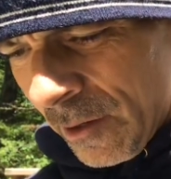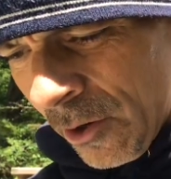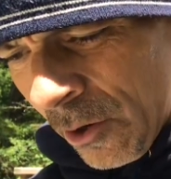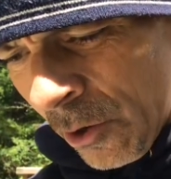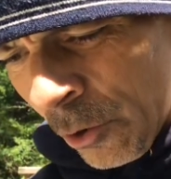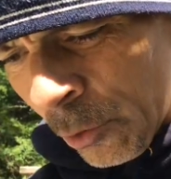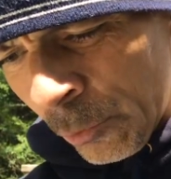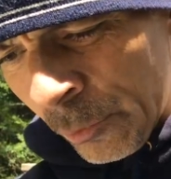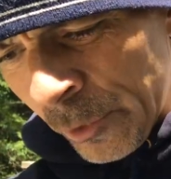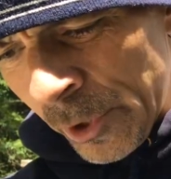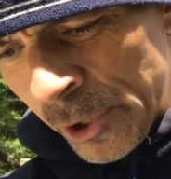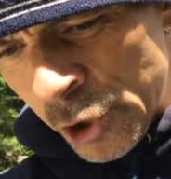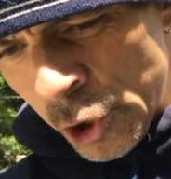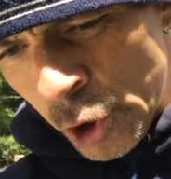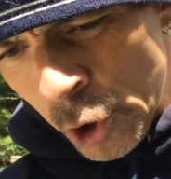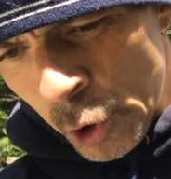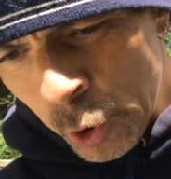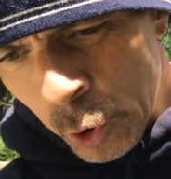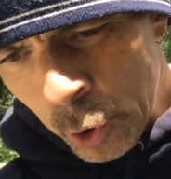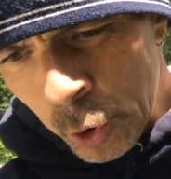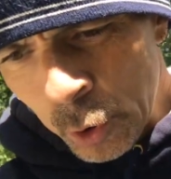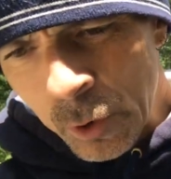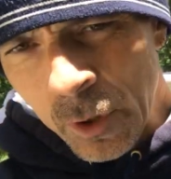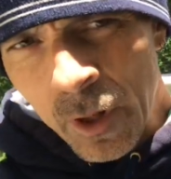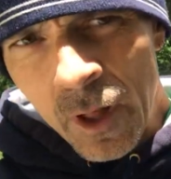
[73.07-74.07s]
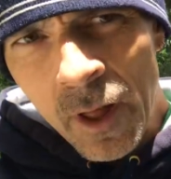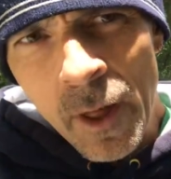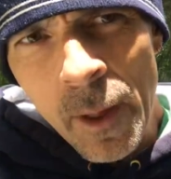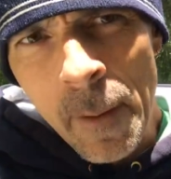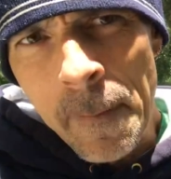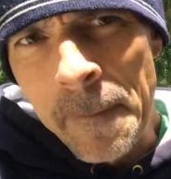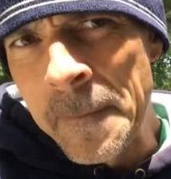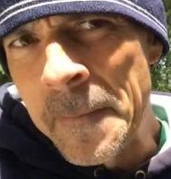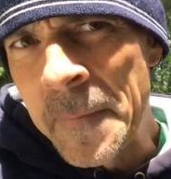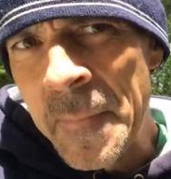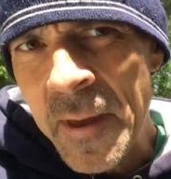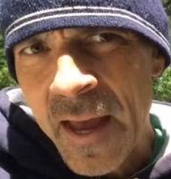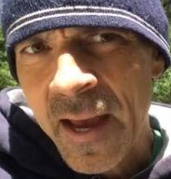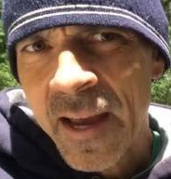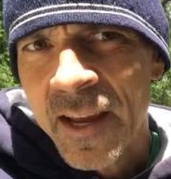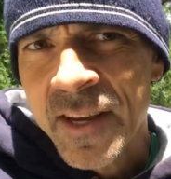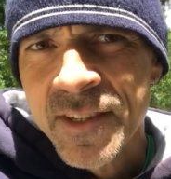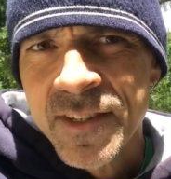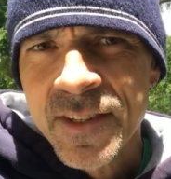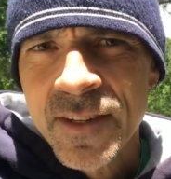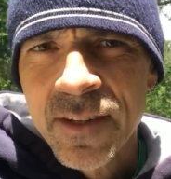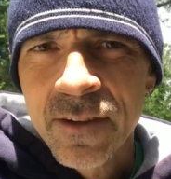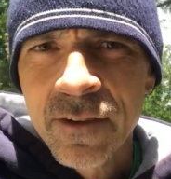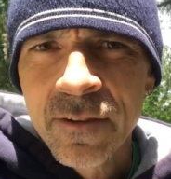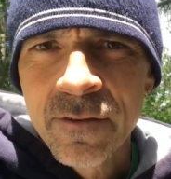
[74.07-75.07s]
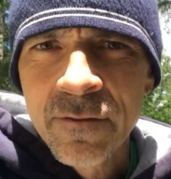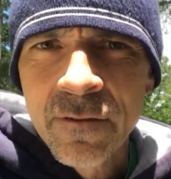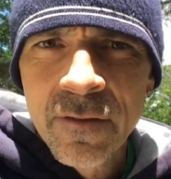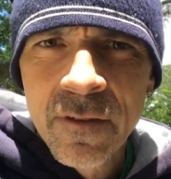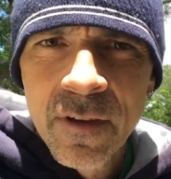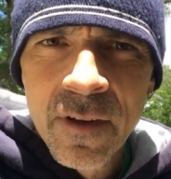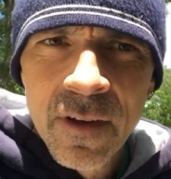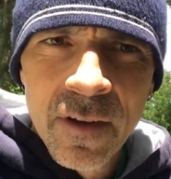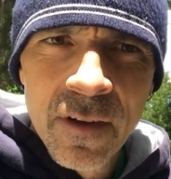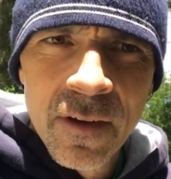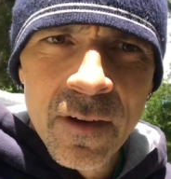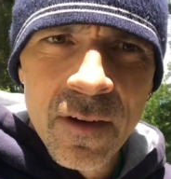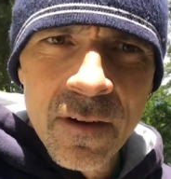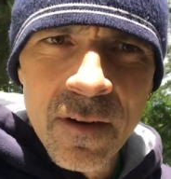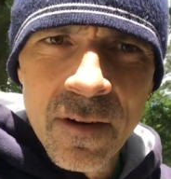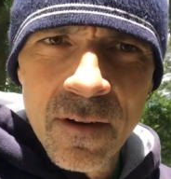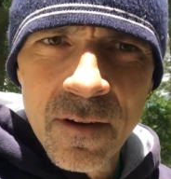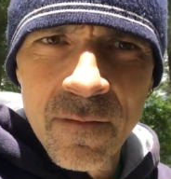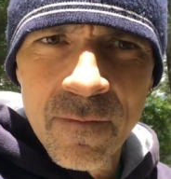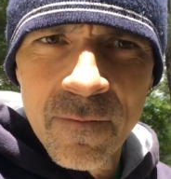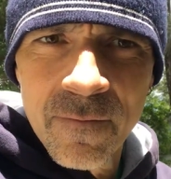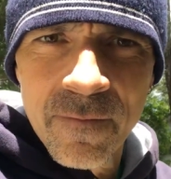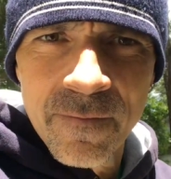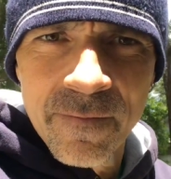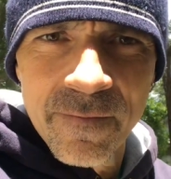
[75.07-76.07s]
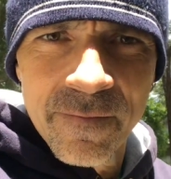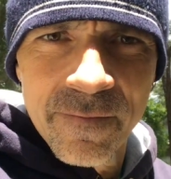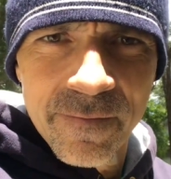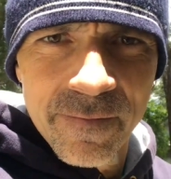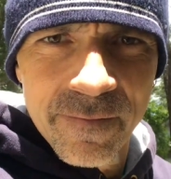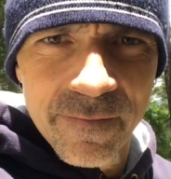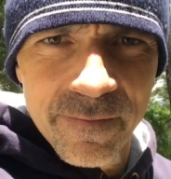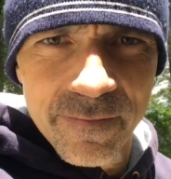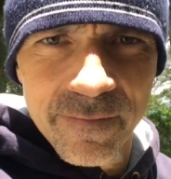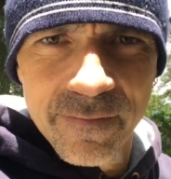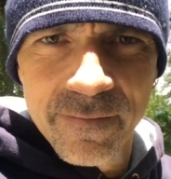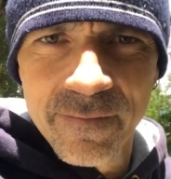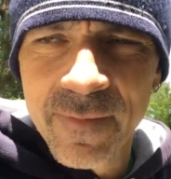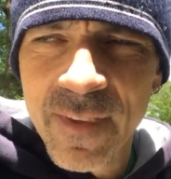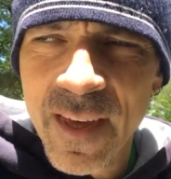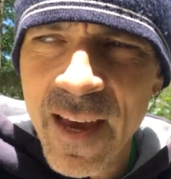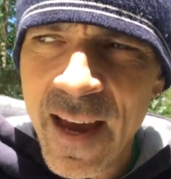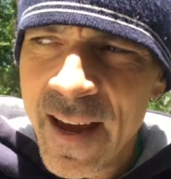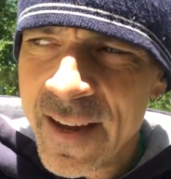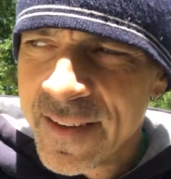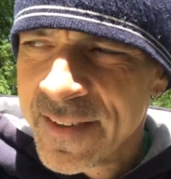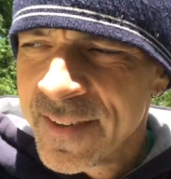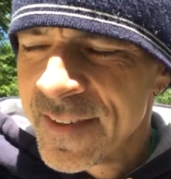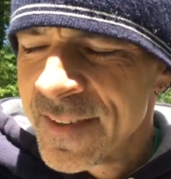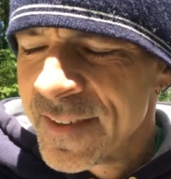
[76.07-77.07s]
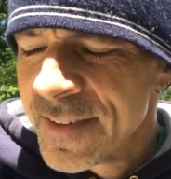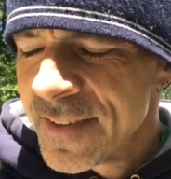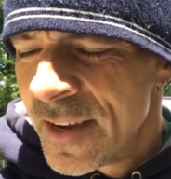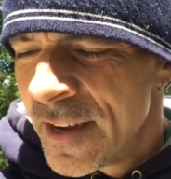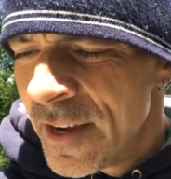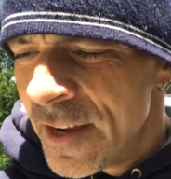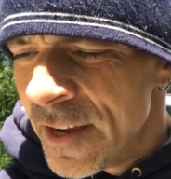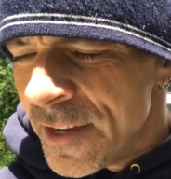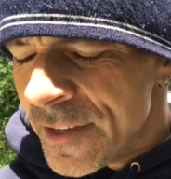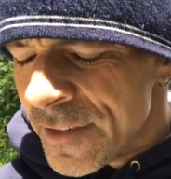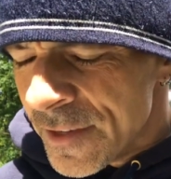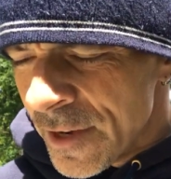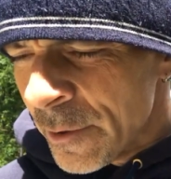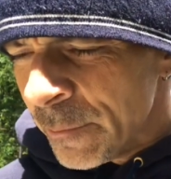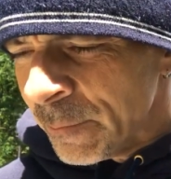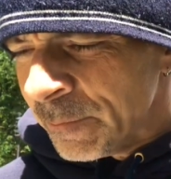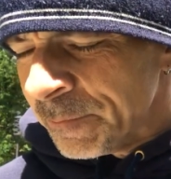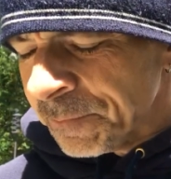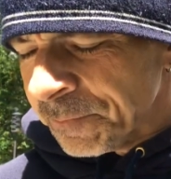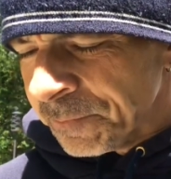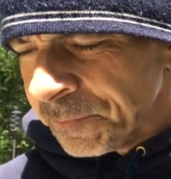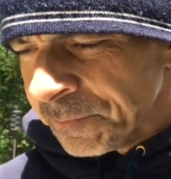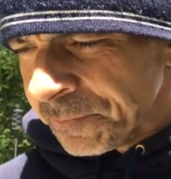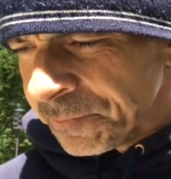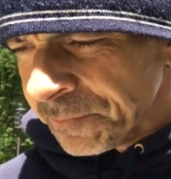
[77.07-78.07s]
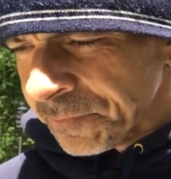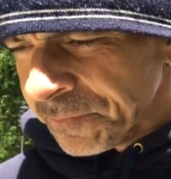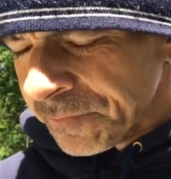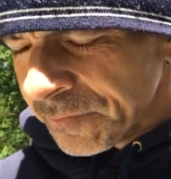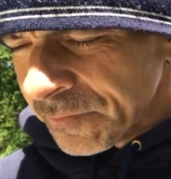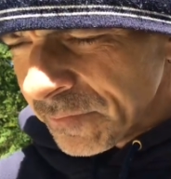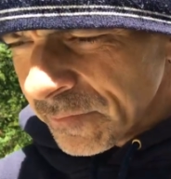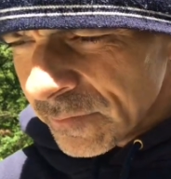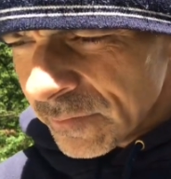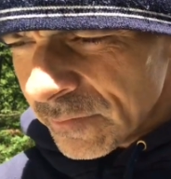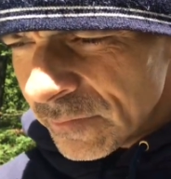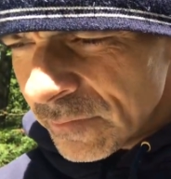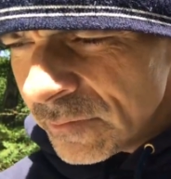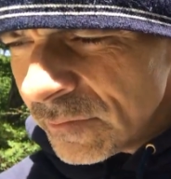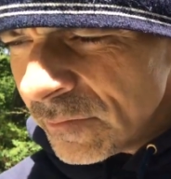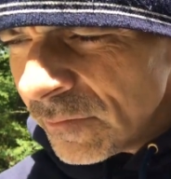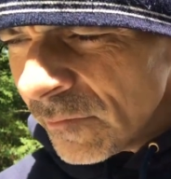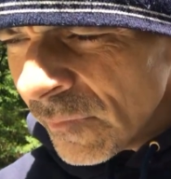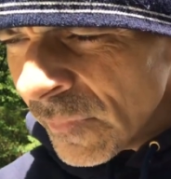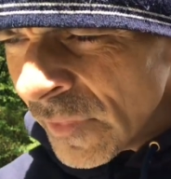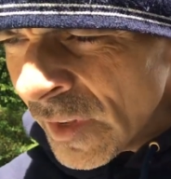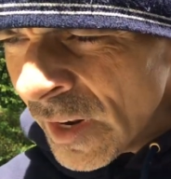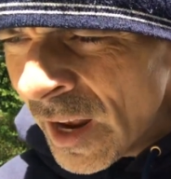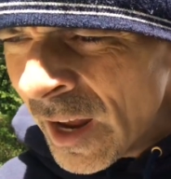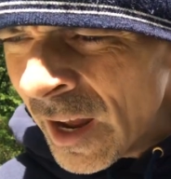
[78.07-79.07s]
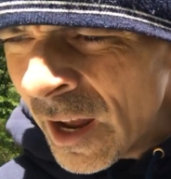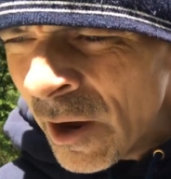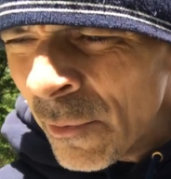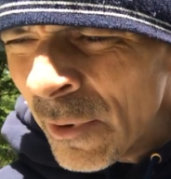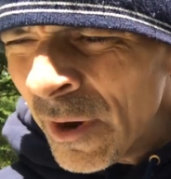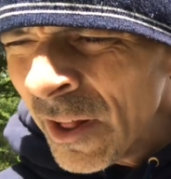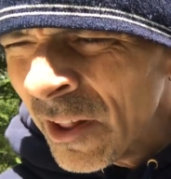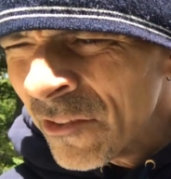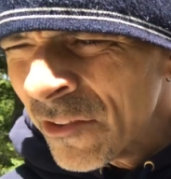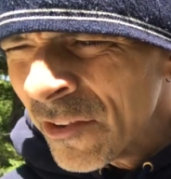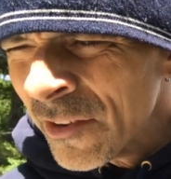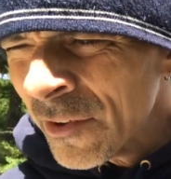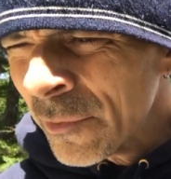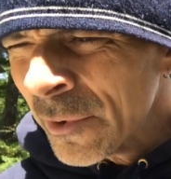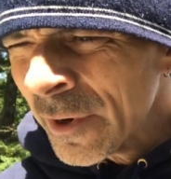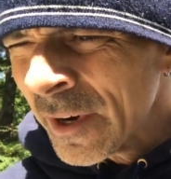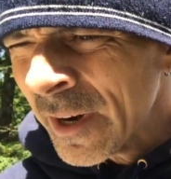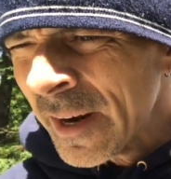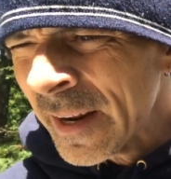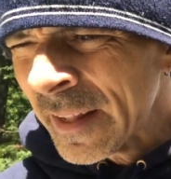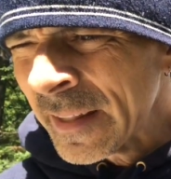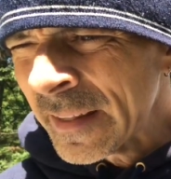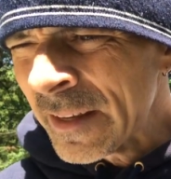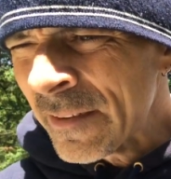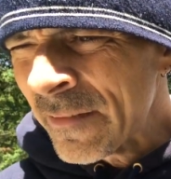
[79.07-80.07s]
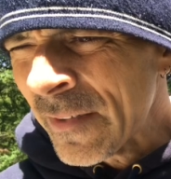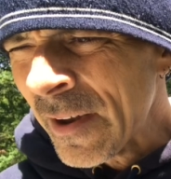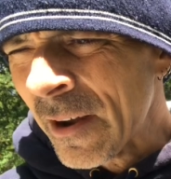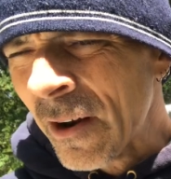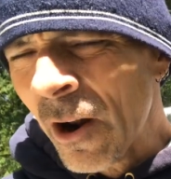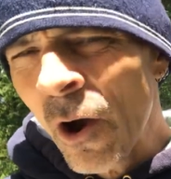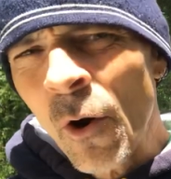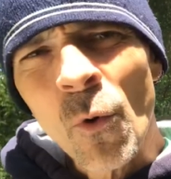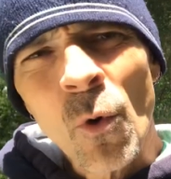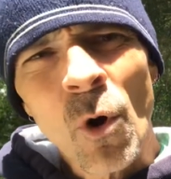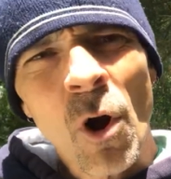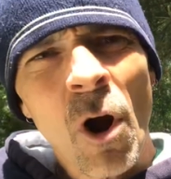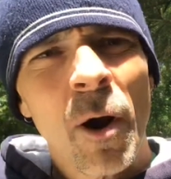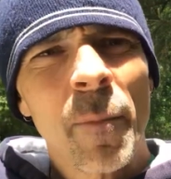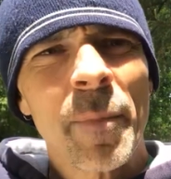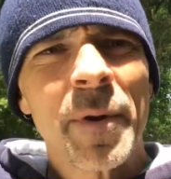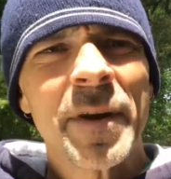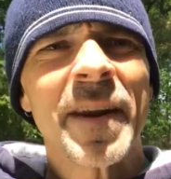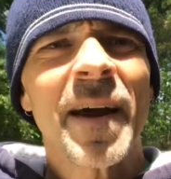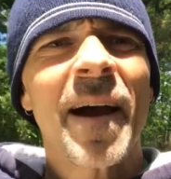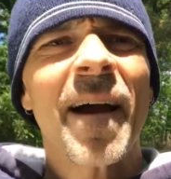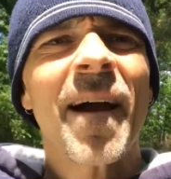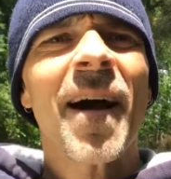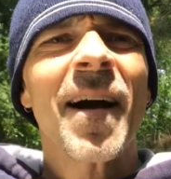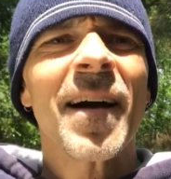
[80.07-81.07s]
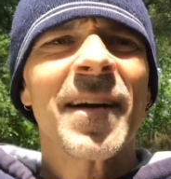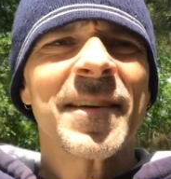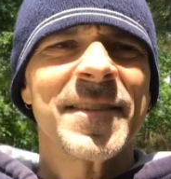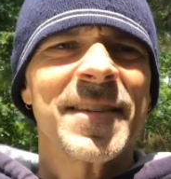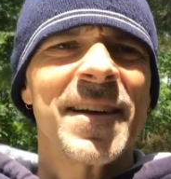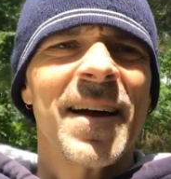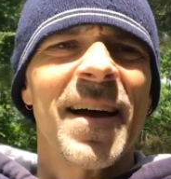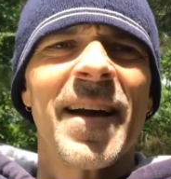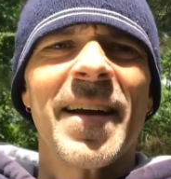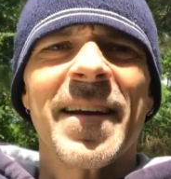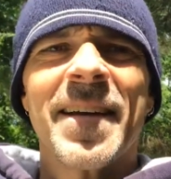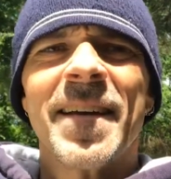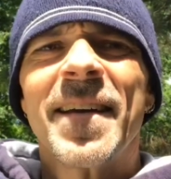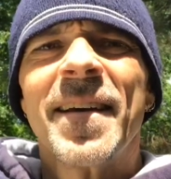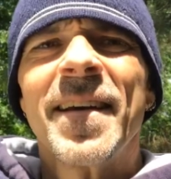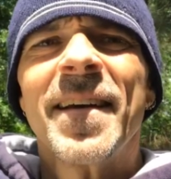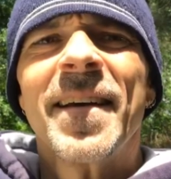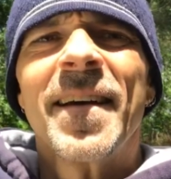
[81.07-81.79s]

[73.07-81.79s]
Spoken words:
original mix of gases. So, what else? What did I leave out? Oh, carbon dioxide.